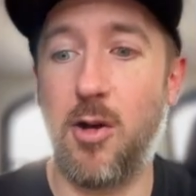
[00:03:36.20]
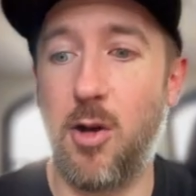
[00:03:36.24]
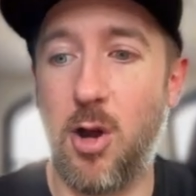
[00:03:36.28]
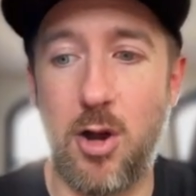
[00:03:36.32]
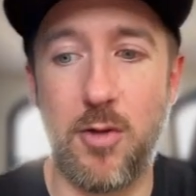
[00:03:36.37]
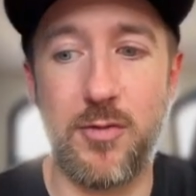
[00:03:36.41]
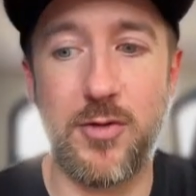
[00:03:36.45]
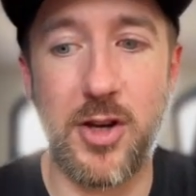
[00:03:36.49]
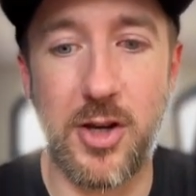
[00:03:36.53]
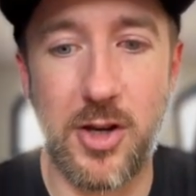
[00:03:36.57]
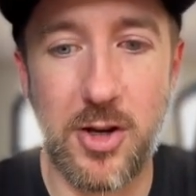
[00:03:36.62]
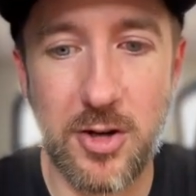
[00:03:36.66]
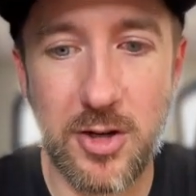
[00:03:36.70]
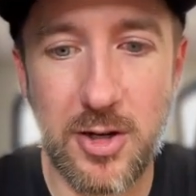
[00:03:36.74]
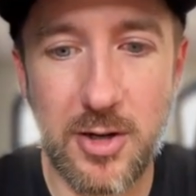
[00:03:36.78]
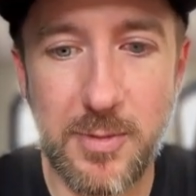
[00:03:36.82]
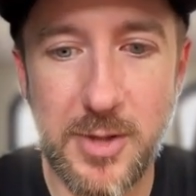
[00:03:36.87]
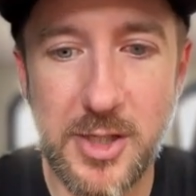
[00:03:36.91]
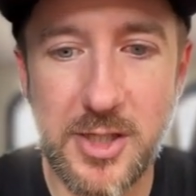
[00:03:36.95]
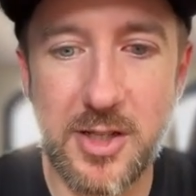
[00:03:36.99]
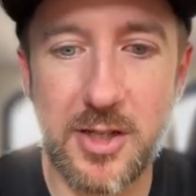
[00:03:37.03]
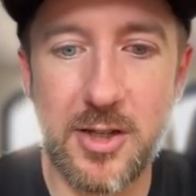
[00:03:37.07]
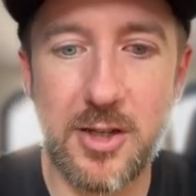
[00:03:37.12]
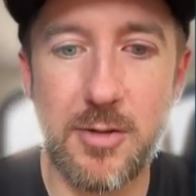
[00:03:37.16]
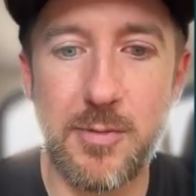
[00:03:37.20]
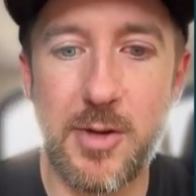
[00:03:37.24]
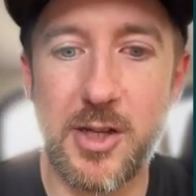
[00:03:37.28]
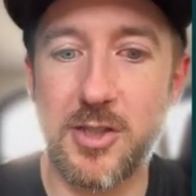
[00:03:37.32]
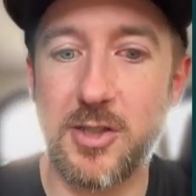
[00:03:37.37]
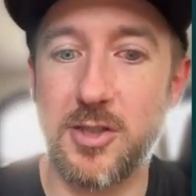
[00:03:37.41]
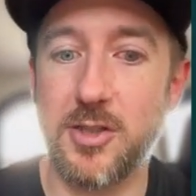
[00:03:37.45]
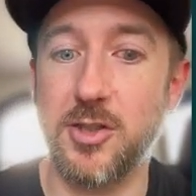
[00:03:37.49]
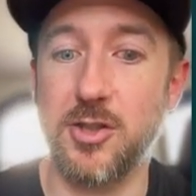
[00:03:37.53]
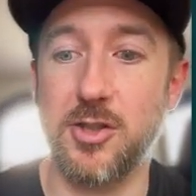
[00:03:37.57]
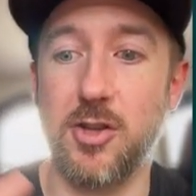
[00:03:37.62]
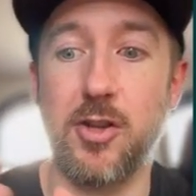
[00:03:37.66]
often you're going to be sending your
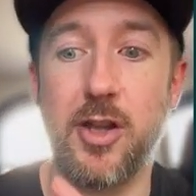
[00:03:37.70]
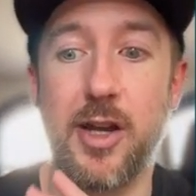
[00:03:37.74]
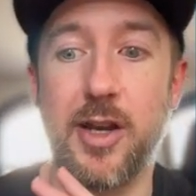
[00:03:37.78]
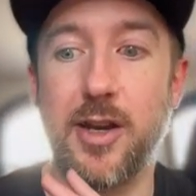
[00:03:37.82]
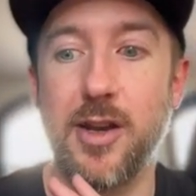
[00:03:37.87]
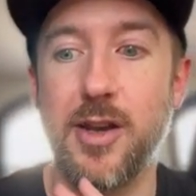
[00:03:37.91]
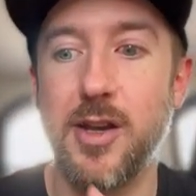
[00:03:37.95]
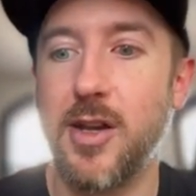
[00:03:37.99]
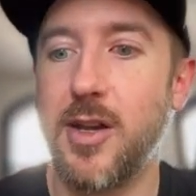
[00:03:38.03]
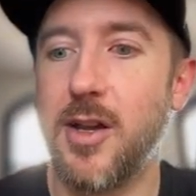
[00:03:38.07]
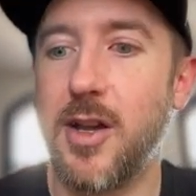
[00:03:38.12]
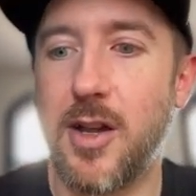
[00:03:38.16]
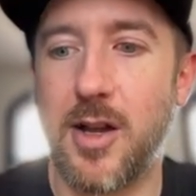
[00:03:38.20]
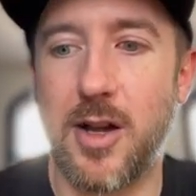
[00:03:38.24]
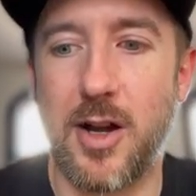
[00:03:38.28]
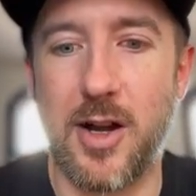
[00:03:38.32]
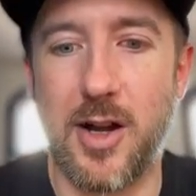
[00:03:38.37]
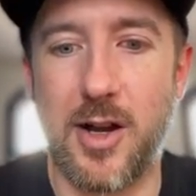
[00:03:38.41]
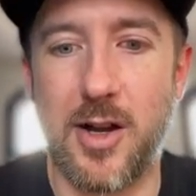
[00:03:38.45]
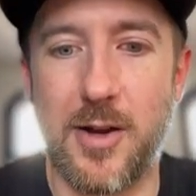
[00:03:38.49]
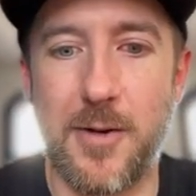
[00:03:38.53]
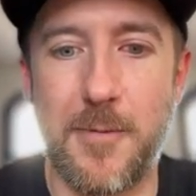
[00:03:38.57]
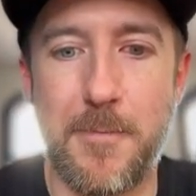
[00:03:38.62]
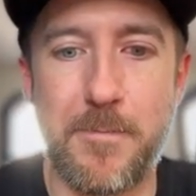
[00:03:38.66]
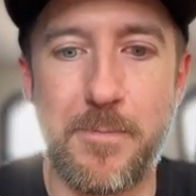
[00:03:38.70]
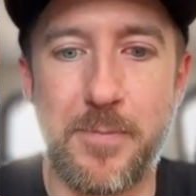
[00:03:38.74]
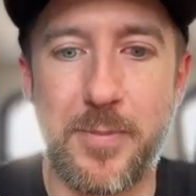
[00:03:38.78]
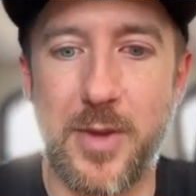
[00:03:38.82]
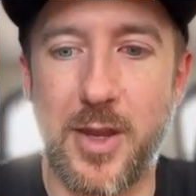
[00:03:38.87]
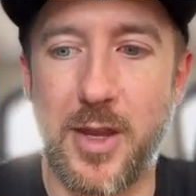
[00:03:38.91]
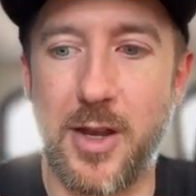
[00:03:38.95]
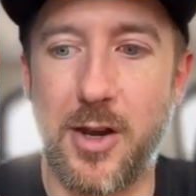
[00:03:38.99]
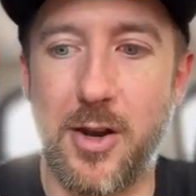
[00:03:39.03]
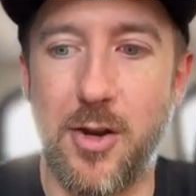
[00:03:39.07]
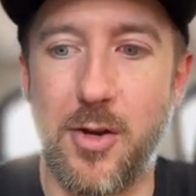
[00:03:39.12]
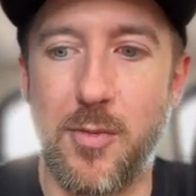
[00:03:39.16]
messages. So like,
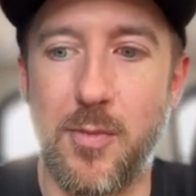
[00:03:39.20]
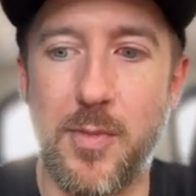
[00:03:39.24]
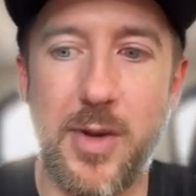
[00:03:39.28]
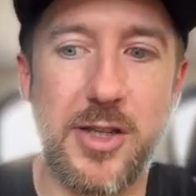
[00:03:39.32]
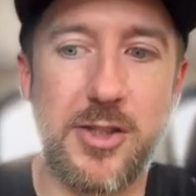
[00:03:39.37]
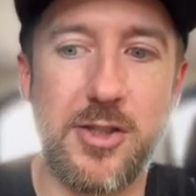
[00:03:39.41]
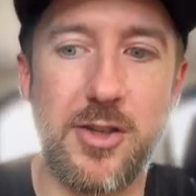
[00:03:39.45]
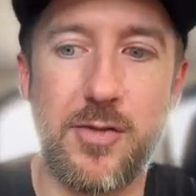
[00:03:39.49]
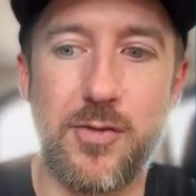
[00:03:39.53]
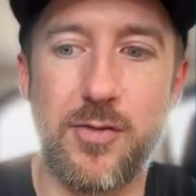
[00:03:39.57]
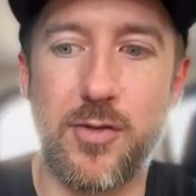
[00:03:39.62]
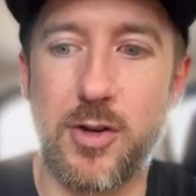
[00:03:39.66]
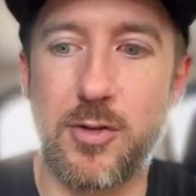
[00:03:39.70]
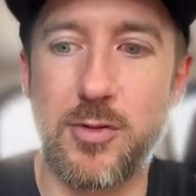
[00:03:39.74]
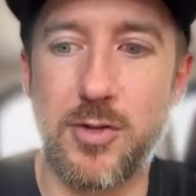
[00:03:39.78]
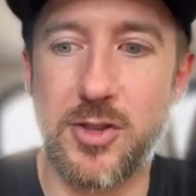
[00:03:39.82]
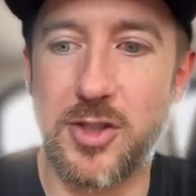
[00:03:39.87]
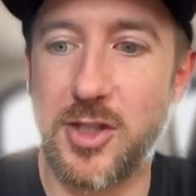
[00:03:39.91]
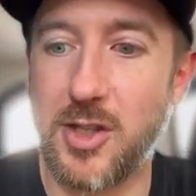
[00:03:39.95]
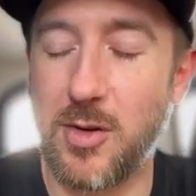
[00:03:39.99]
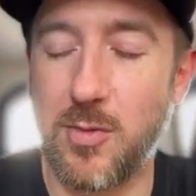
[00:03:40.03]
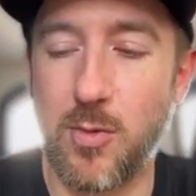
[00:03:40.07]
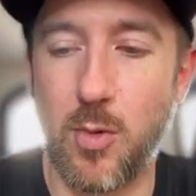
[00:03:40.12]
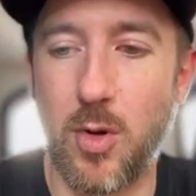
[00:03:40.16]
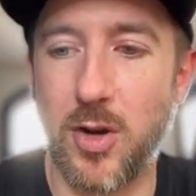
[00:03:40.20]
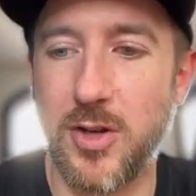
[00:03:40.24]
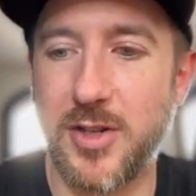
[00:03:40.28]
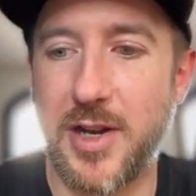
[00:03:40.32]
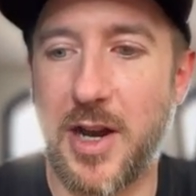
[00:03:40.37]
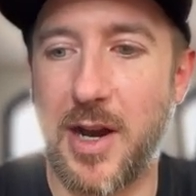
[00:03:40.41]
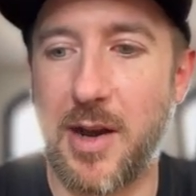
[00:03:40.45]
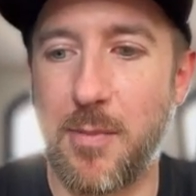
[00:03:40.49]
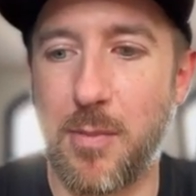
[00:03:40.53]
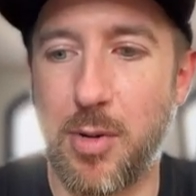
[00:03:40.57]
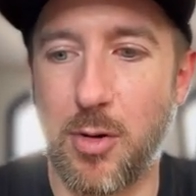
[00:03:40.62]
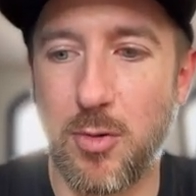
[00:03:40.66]
message frequency 1
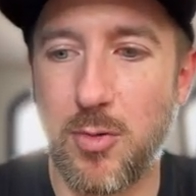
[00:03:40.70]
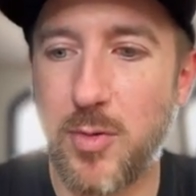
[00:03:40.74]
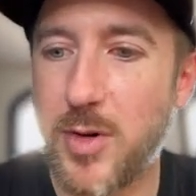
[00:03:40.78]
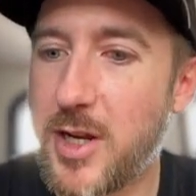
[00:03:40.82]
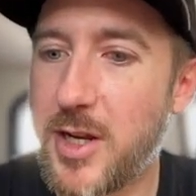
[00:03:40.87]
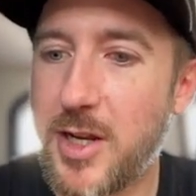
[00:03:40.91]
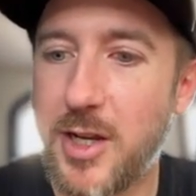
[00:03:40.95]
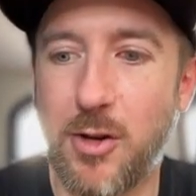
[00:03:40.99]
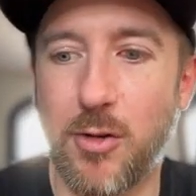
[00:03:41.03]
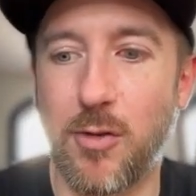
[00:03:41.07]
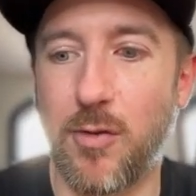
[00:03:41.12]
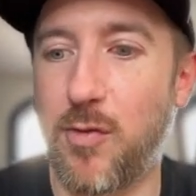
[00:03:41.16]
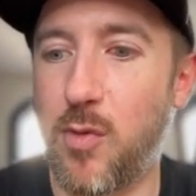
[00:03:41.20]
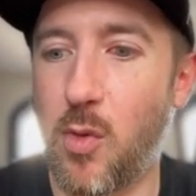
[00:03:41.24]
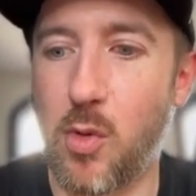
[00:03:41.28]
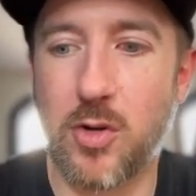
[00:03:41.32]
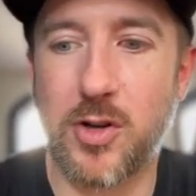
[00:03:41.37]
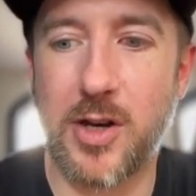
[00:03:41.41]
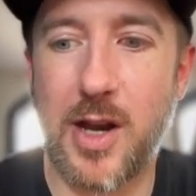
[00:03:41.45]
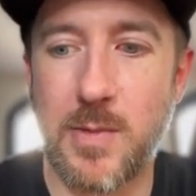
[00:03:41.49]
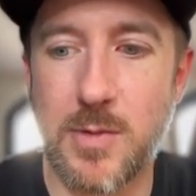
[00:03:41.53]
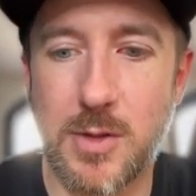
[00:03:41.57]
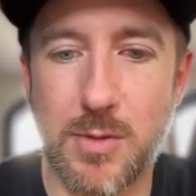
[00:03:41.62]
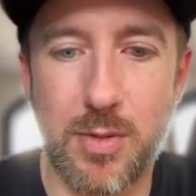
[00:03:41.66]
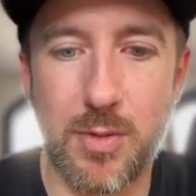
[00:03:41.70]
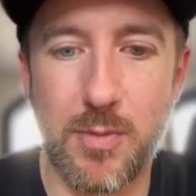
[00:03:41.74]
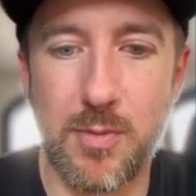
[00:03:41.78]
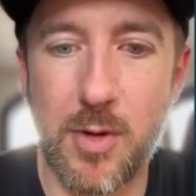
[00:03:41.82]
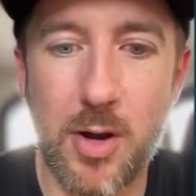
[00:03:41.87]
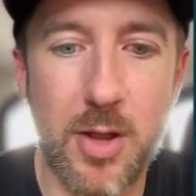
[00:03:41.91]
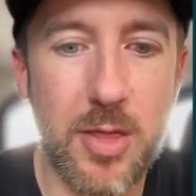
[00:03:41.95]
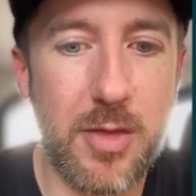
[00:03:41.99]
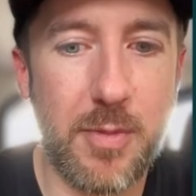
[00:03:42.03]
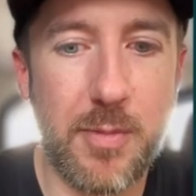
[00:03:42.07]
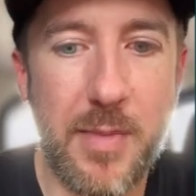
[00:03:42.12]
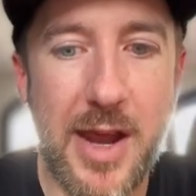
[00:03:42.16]
time per week or 4 times per
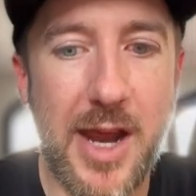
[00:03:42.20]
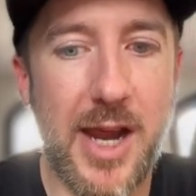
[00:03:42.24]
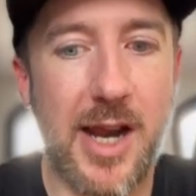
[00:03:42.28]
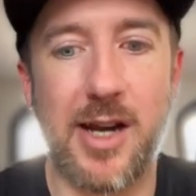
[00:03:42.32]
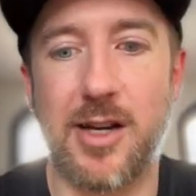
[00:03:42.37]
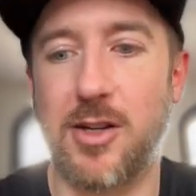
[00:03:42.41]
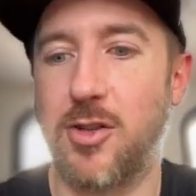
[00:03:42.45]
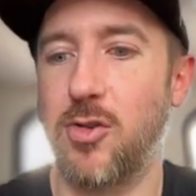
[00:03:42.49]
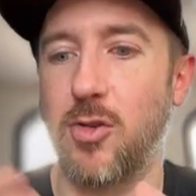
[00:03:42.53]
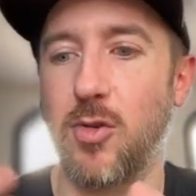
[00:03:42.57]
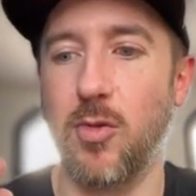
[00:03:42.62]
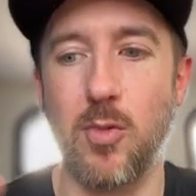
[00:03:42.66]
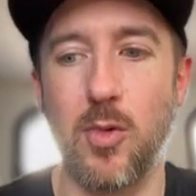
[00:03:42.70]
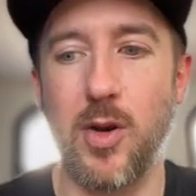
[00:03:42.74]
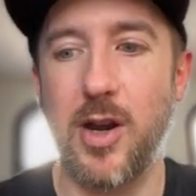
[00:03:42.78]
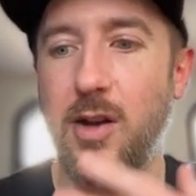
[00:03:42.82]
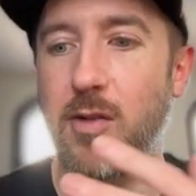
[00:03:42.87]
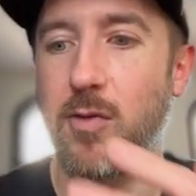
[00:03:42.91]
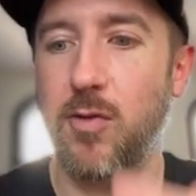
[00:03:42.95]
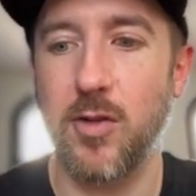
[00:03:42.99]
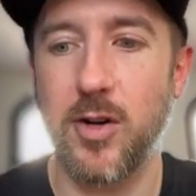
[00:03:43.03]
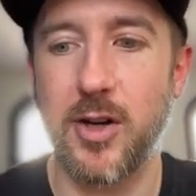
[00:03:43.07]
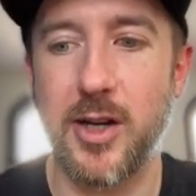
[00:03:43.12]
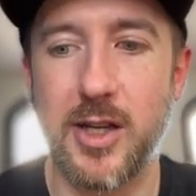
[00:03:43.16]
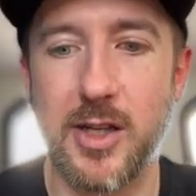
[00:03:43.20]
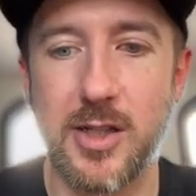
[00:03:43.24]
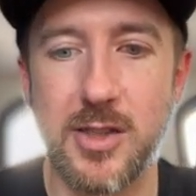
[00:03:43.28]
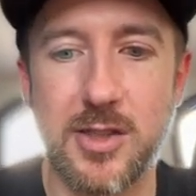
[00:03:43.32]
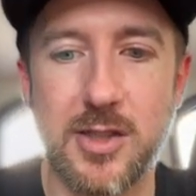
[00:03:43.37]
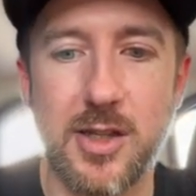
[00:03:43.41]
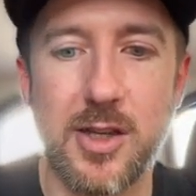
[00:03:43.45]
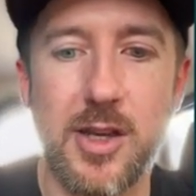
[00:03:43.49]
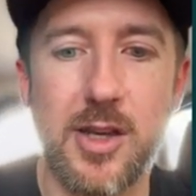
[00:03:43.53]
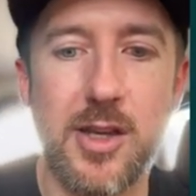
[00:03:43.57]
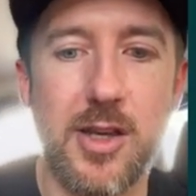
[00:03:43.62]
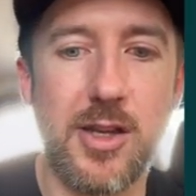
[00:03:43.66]
month max or whatever it is,
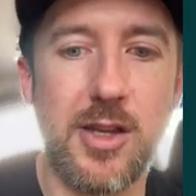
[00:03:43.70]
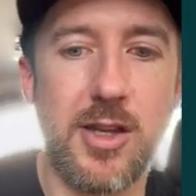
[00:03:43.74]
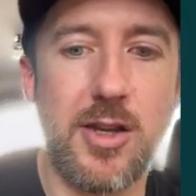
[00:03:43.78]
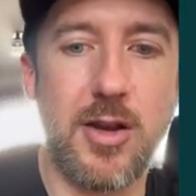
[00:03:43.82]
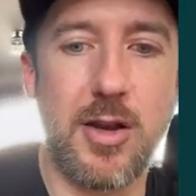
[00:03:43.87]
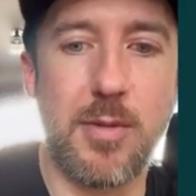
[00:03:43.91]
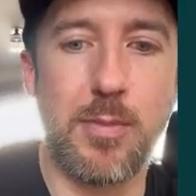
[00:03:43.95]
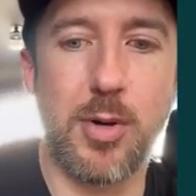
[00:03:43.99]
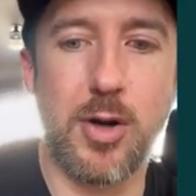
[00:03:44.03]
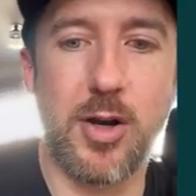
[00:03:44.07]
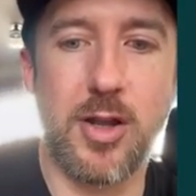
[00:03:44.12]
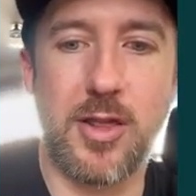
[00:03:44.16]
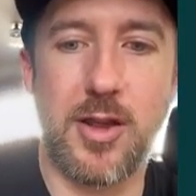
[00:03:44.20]
you can put in